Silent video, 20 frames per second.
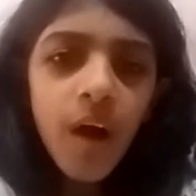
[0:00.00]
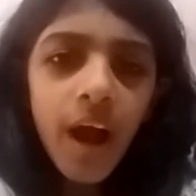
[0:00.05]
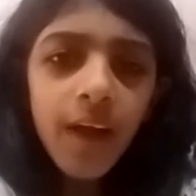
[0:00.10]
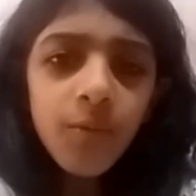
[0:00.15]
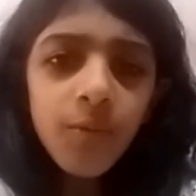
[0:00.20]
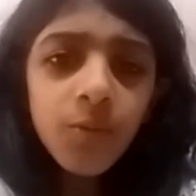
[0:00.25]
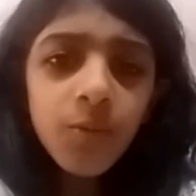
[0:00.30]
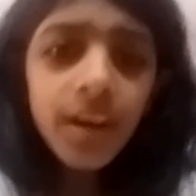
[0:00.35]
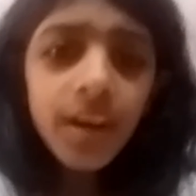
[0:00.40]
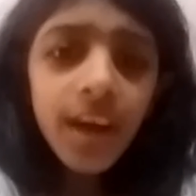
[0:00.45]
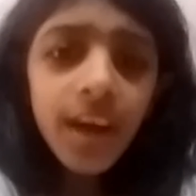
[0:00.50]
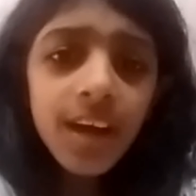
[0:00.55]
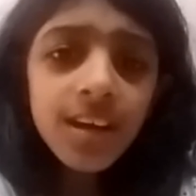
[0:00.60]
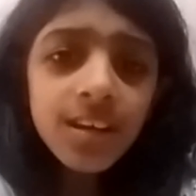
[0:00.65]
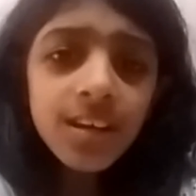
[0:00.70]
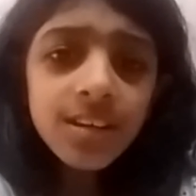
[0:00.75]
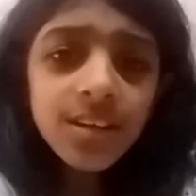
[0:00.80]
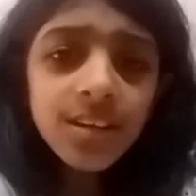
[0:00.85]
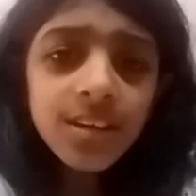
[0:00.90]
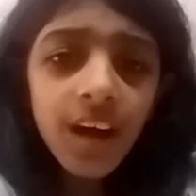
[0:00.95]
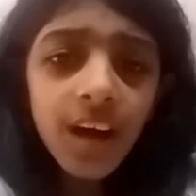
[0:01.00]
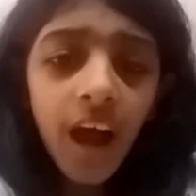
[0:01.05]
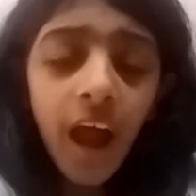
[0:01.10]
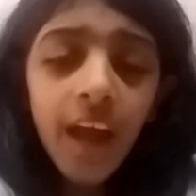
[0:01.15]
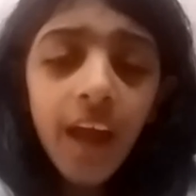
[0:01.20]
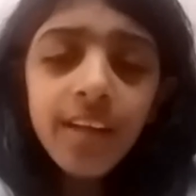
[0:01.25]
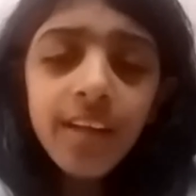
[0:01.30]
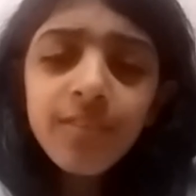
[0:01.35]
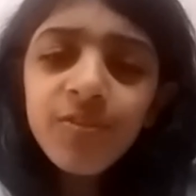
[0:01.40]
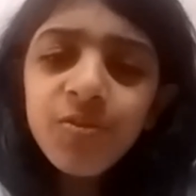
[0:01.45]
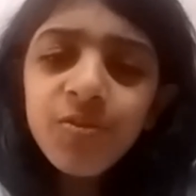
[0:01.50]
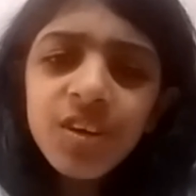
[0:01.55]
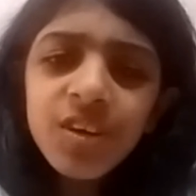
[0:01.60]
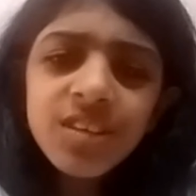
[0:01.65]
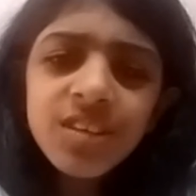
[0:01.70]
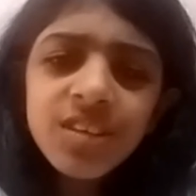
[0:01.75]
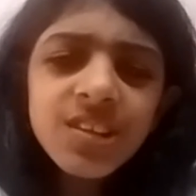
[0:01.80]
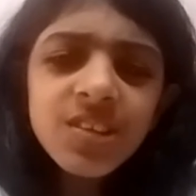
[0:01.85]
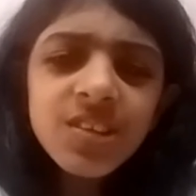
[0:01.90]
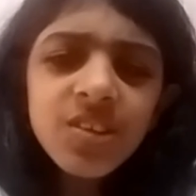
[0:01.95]
and when I I
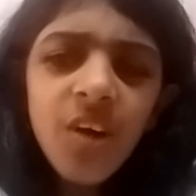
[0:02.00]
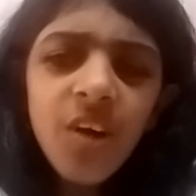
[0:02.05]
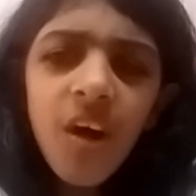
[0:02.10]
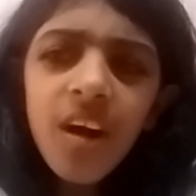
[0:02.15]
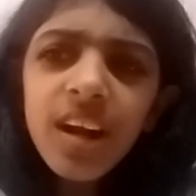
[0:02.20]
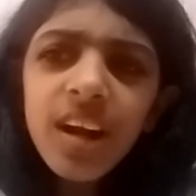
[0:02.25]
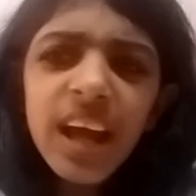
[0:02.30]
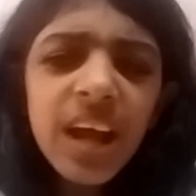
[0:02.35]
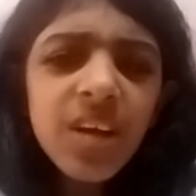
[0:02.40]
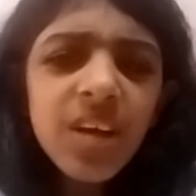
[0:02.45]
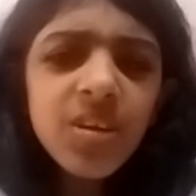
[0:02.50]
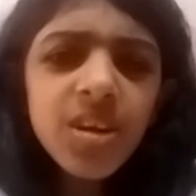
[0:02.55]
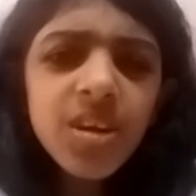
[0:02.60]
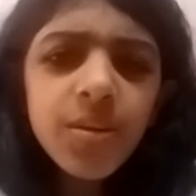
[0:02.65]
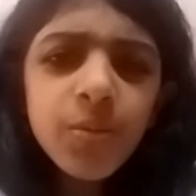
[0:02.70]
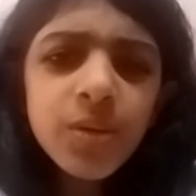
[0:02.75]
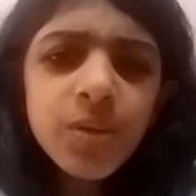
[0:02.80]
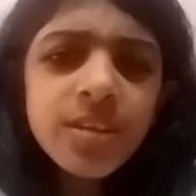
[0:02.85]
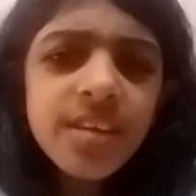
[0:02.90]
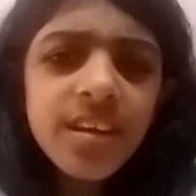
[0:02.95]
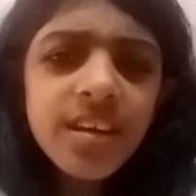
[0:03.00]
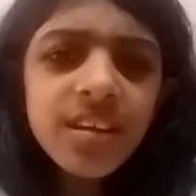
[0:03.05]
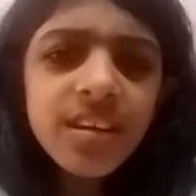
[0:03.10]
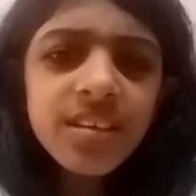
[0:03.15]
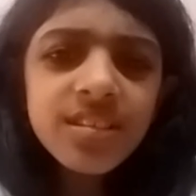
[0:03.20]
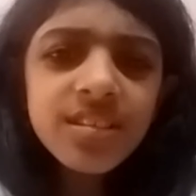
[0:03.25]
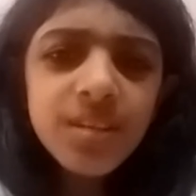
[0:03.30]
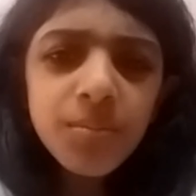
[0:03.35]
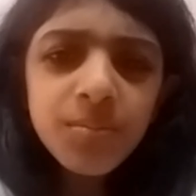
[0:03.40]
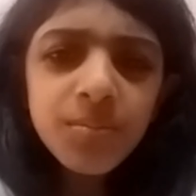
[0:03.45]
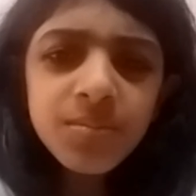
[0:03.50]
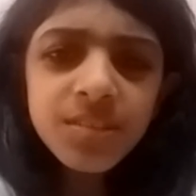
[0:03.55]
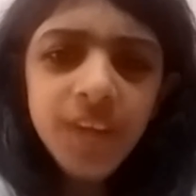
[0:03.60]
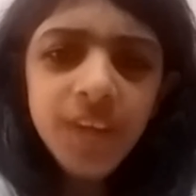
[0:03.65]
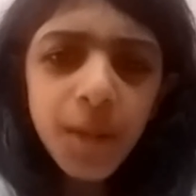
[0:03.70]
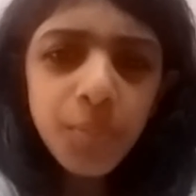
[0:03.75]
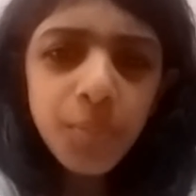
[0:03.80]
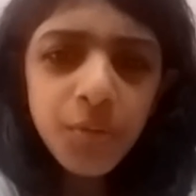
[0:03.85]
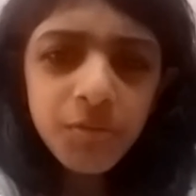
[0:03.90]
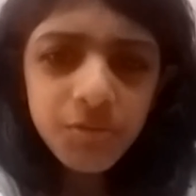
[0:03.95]
first thought I it was a some
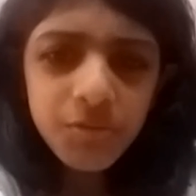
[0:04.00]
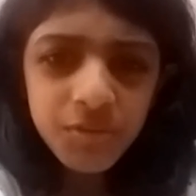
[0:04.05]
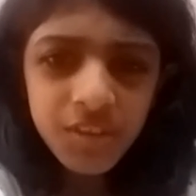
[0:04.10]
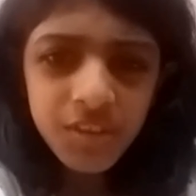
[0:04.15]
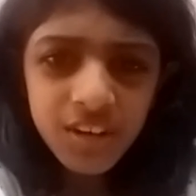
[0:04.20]
type of